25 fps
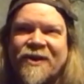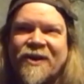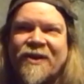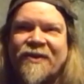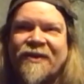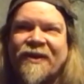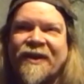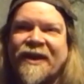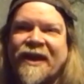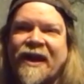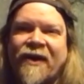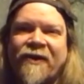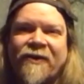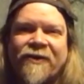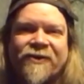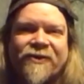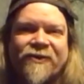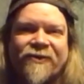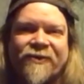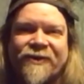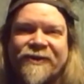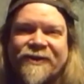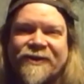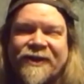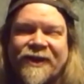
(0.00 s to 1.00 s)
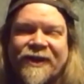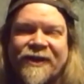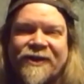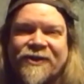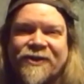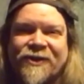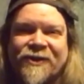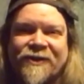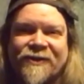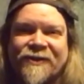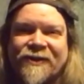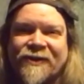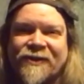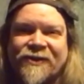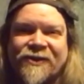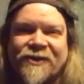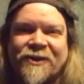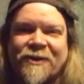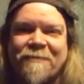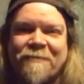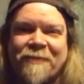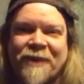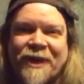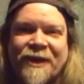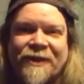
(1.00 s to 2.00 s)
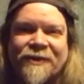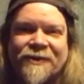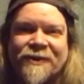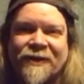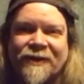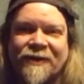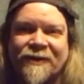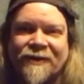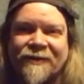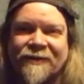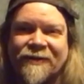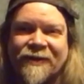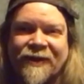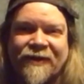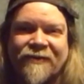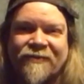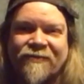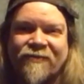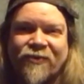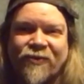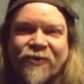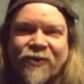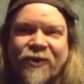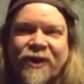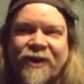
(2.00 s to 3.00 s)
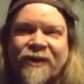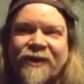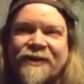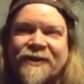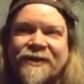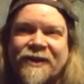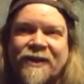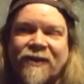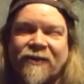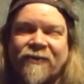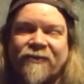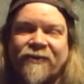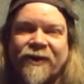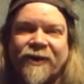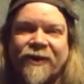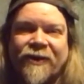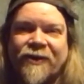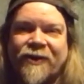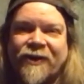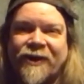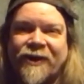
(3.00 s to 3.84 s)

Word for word: the characterizations are just amazing. They really tell really good